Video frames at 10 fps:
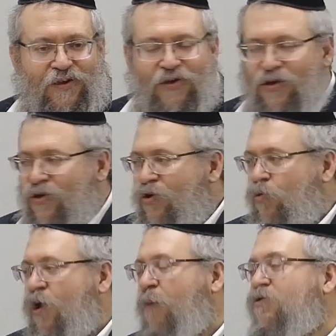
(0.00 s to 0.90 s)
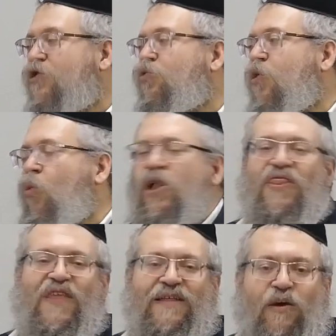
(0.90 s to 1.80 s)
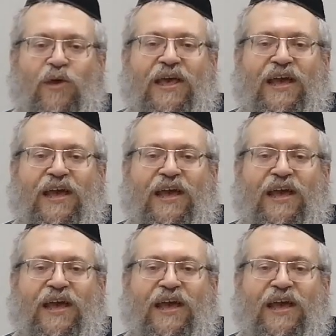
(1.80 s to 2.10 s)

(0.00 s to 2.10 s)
Hagashmi, the physical body